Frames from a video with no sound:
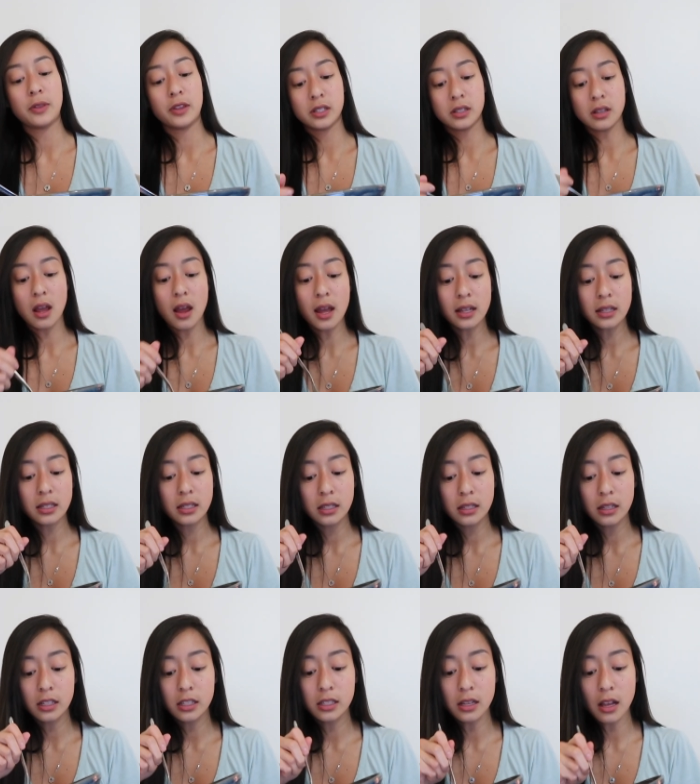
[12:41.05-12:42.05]
about the
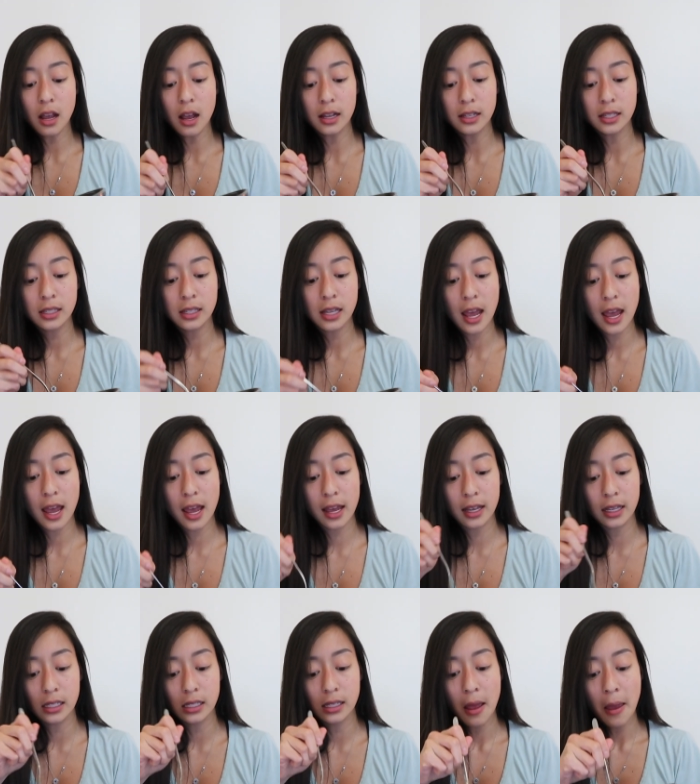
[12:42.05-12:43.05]
sauce, the sauce
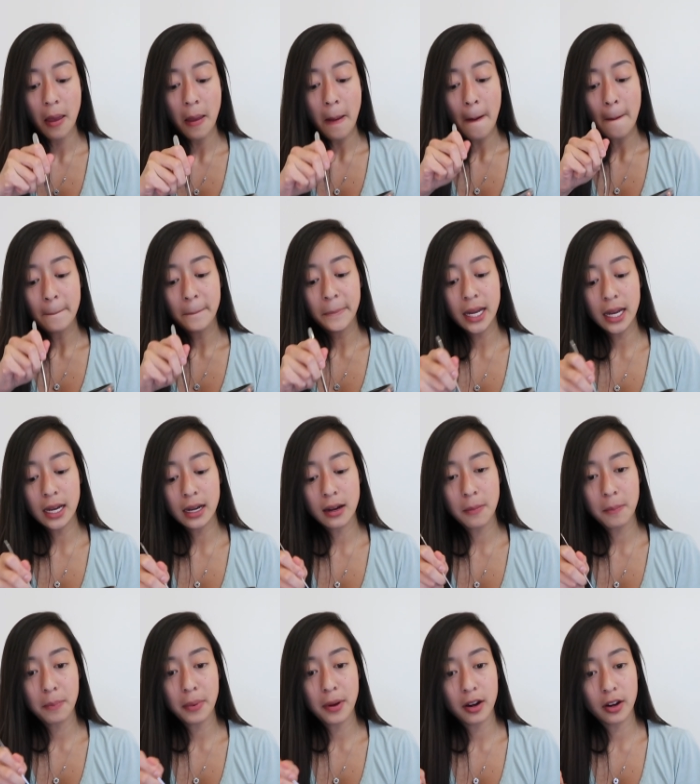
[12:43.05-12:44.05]
has
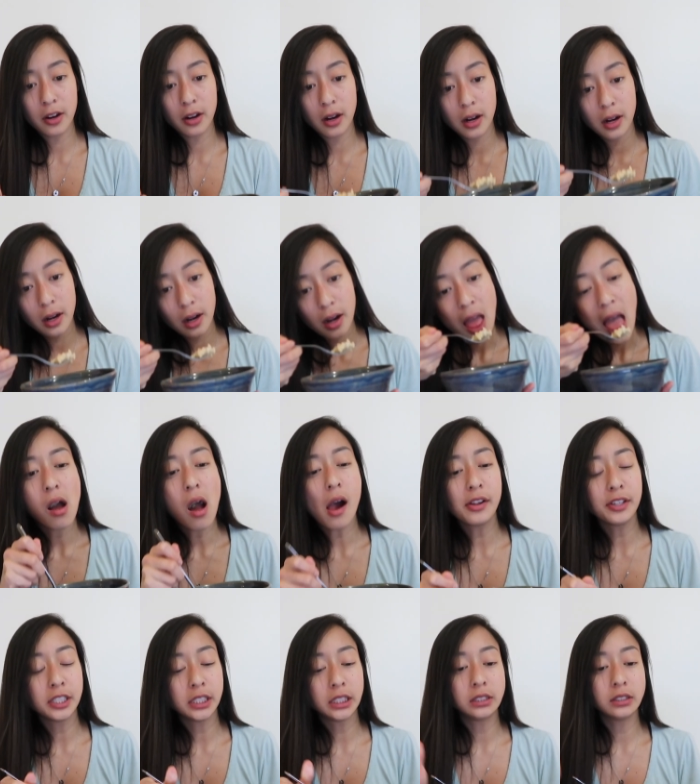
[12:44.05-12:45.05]
peanut butter,
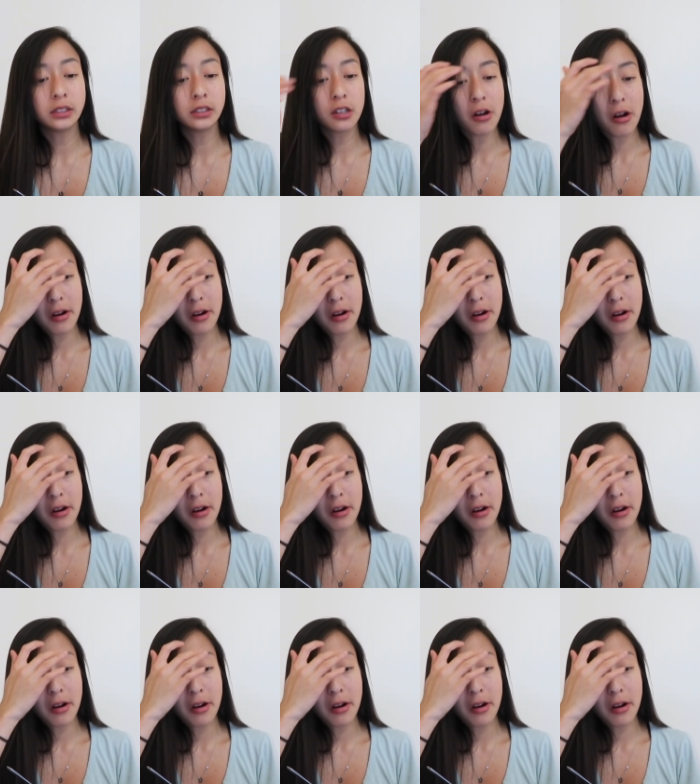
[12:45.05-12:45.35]
onion,